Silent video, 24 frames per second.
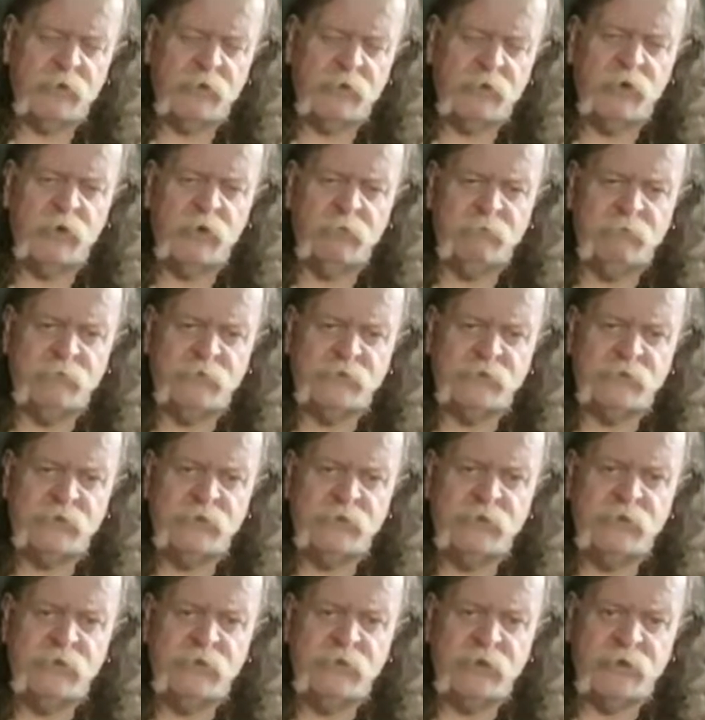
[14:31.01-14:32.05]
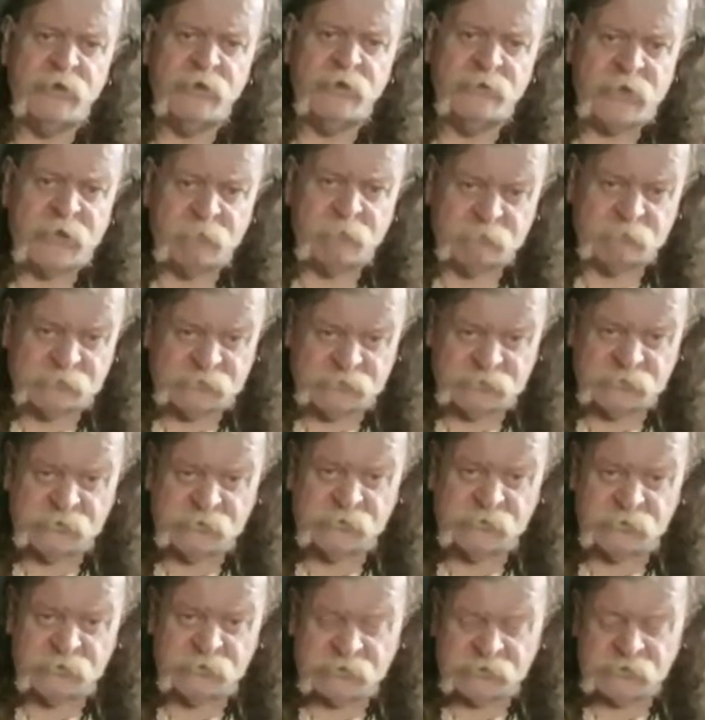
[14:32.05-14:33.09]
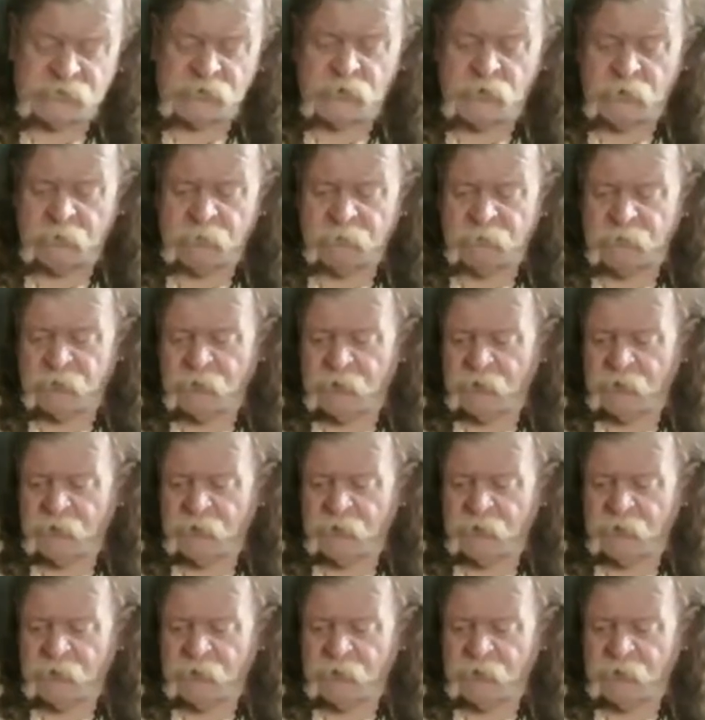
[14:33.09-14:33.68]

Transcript: crimes at that particular time.